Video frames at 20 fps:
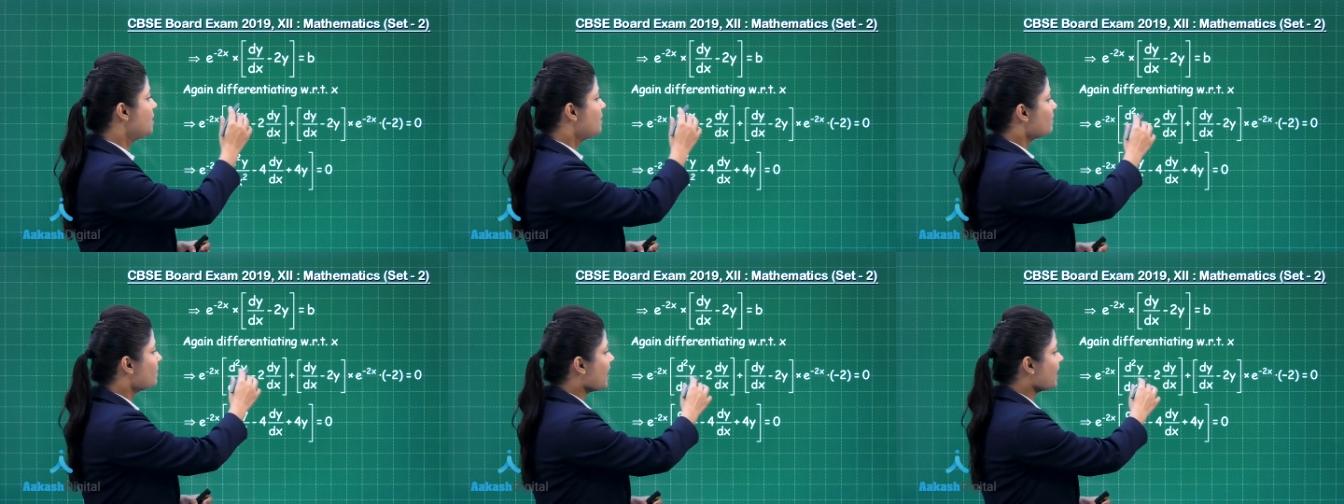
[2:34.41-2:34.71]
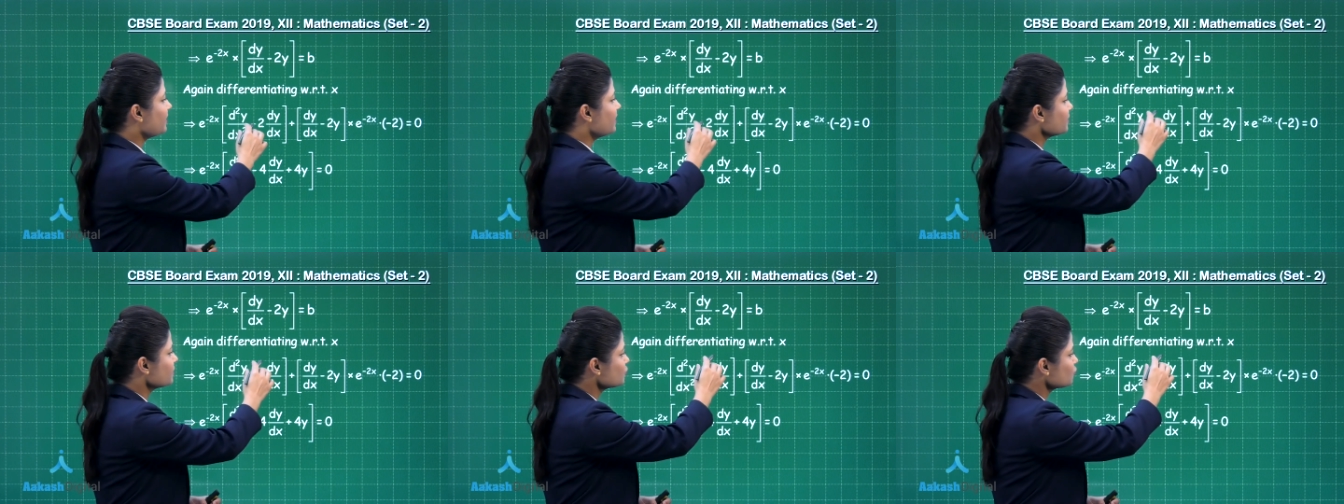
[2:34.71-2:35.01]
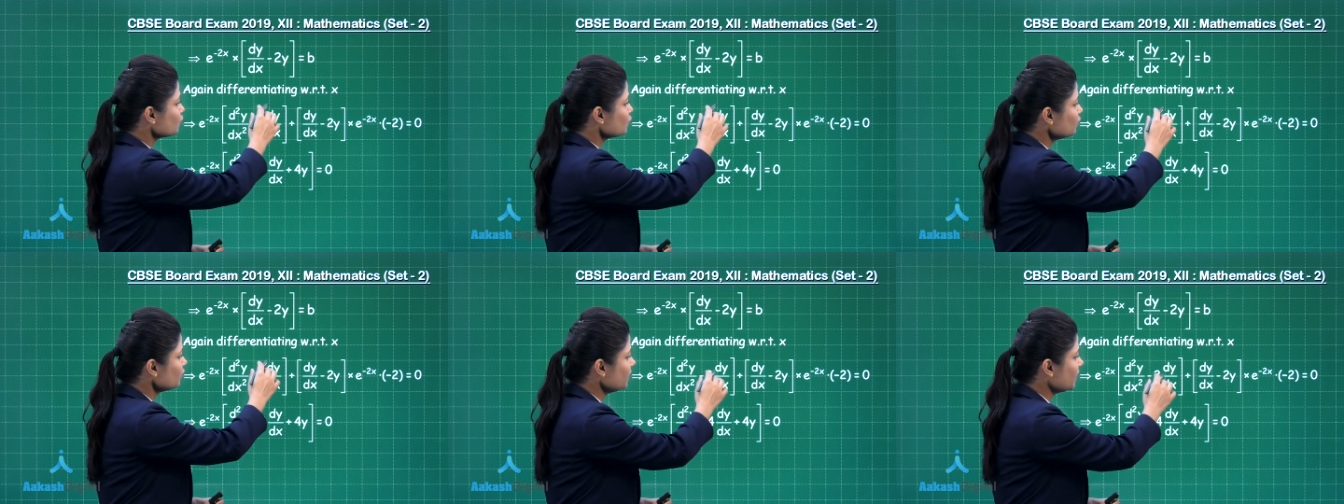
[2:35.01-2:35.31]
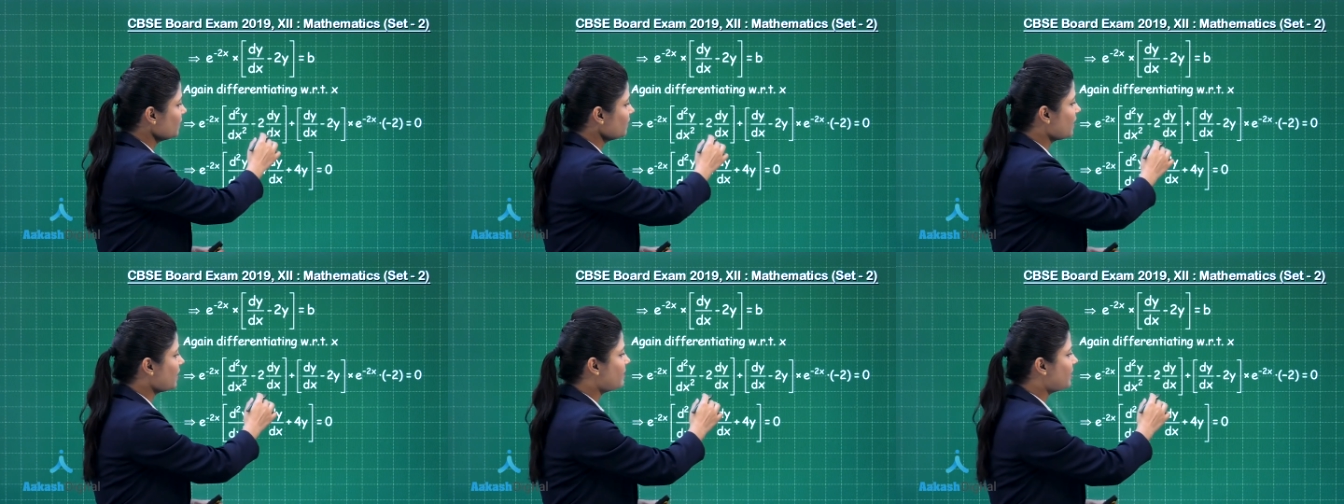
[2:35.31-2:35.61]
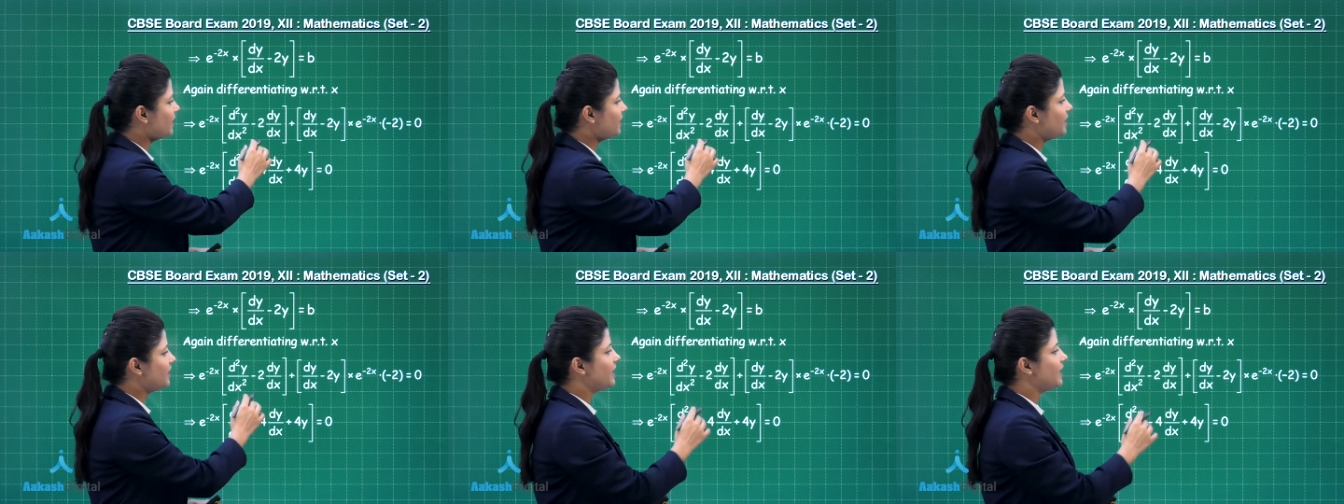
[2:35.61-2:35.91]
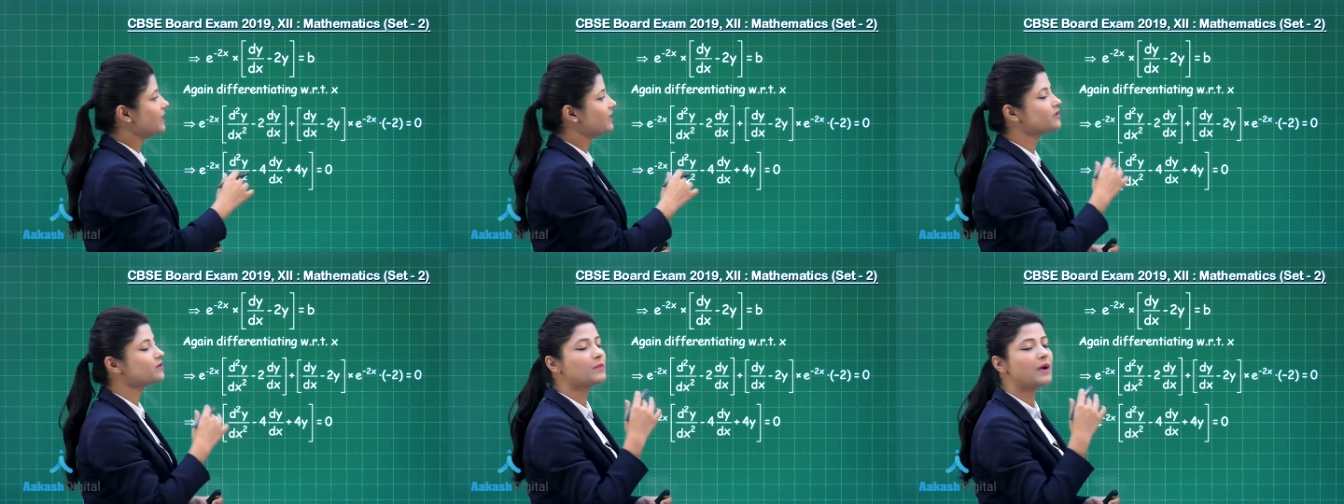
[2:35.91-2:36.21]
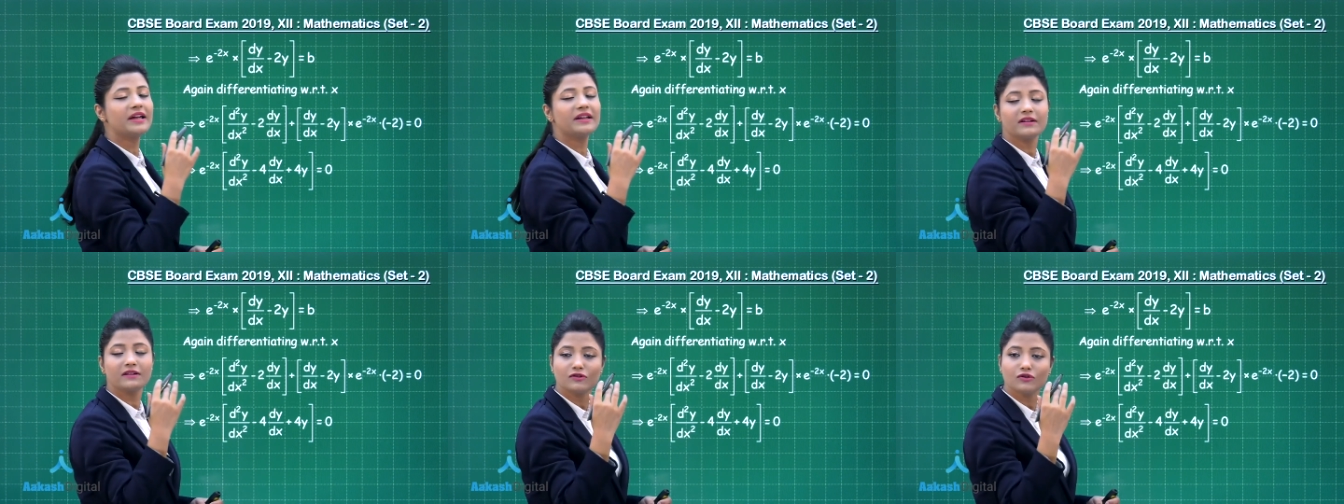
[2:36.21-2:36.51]
minus two dy by dx
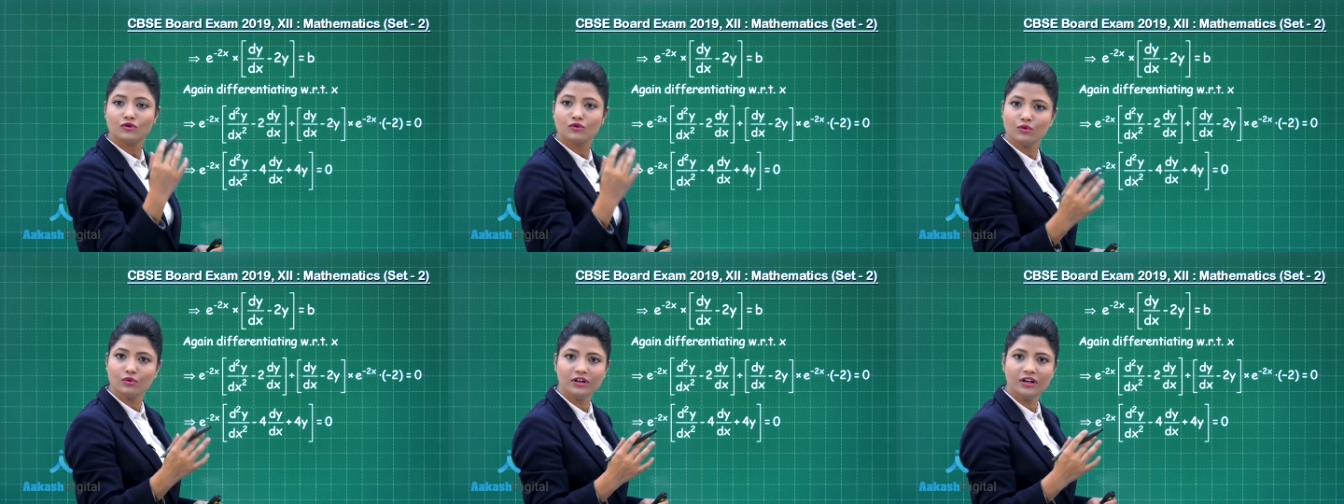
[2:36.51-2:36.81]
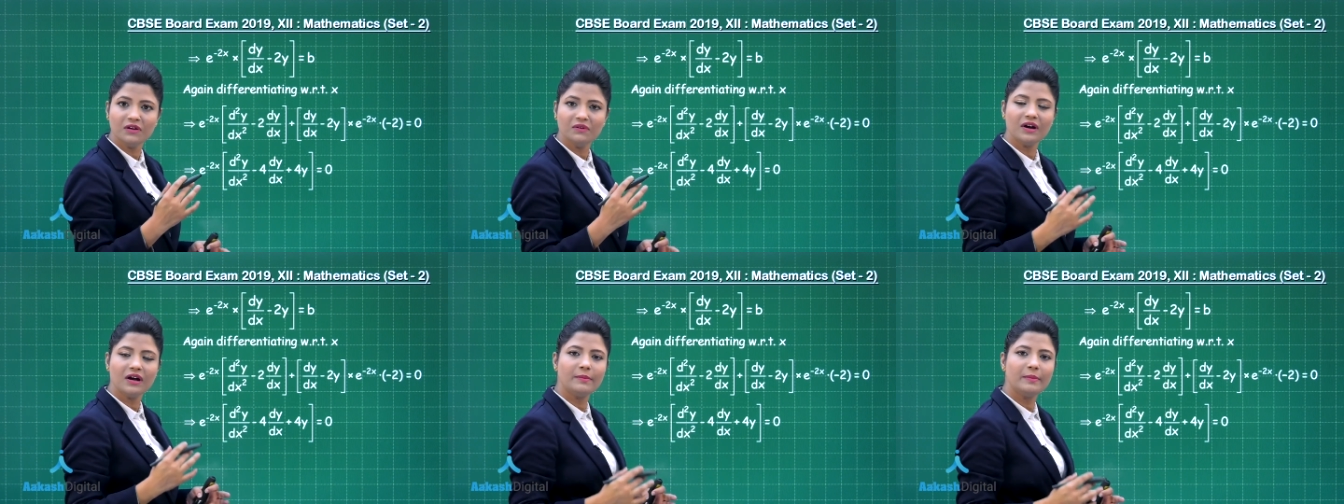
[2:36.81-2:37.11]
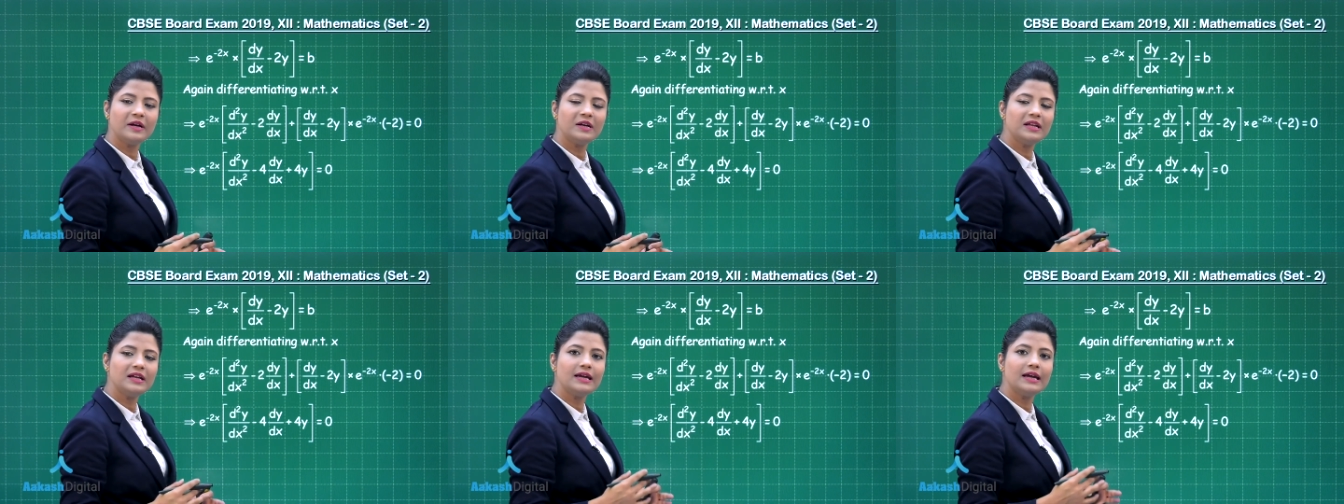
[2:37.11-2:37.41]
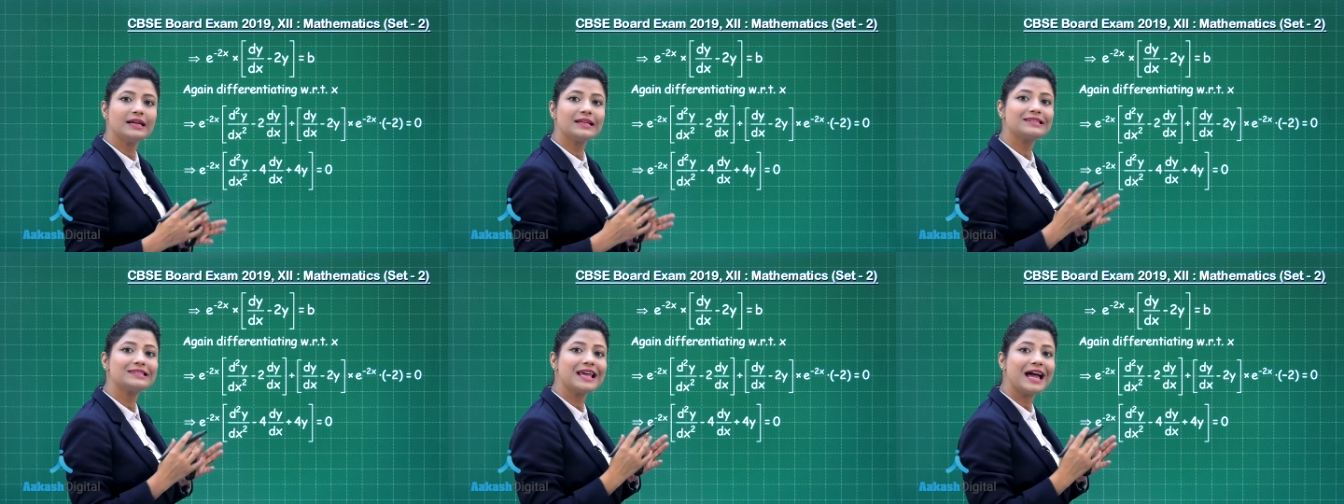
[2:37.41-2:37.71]
minus two dy by dx,